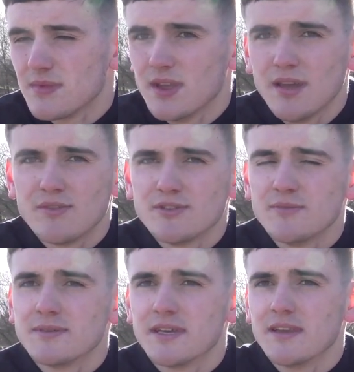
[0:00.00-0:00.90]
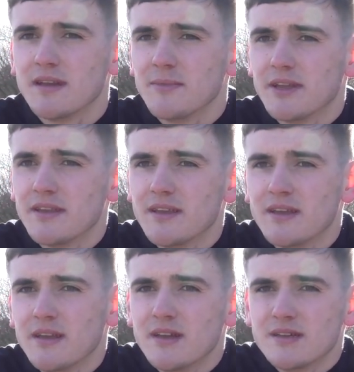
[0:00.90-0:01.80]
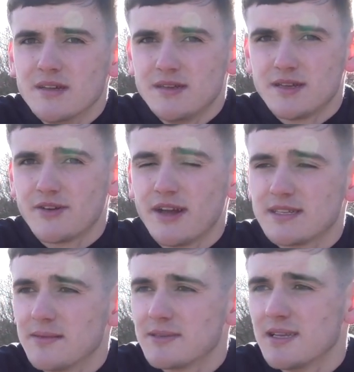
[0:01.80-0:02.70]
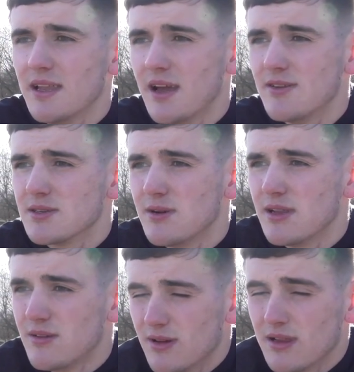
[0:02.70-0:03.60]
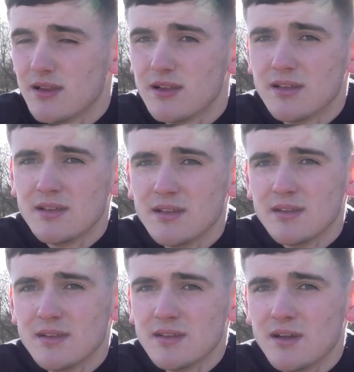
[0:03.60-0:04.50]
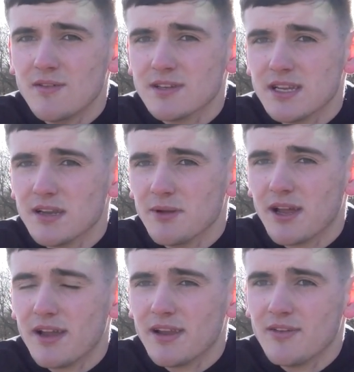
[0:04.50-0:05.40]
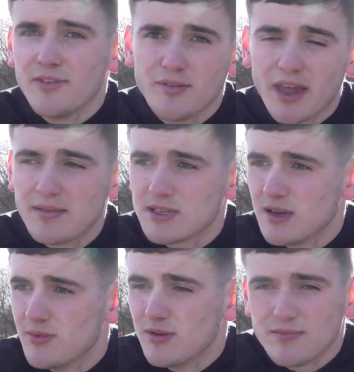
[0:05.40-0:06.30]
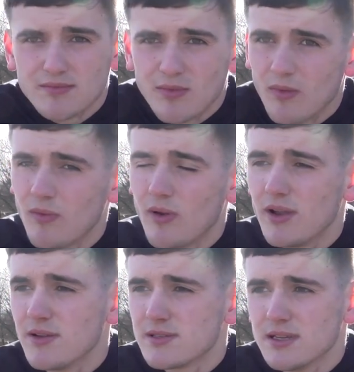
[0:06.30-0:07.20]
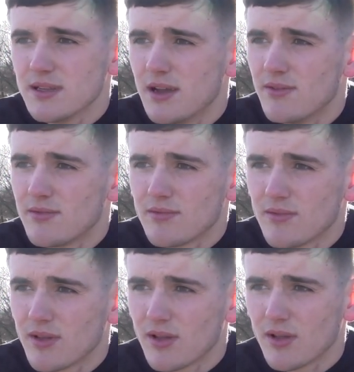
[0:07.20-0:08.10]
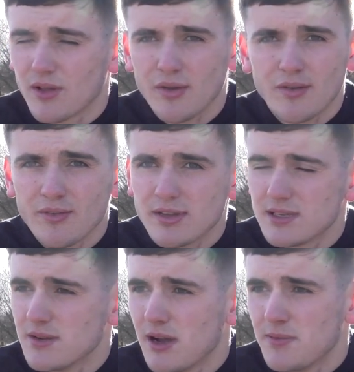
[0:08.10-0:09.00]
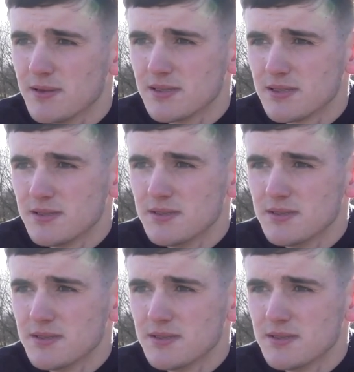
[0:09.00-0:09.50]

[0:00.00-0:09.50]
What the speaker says: Yeah, 100%. I mean, it's a great time to start now as well. Well, obviously it would have been ideal a few games ago, but why not still now? Go on a run and see what happens.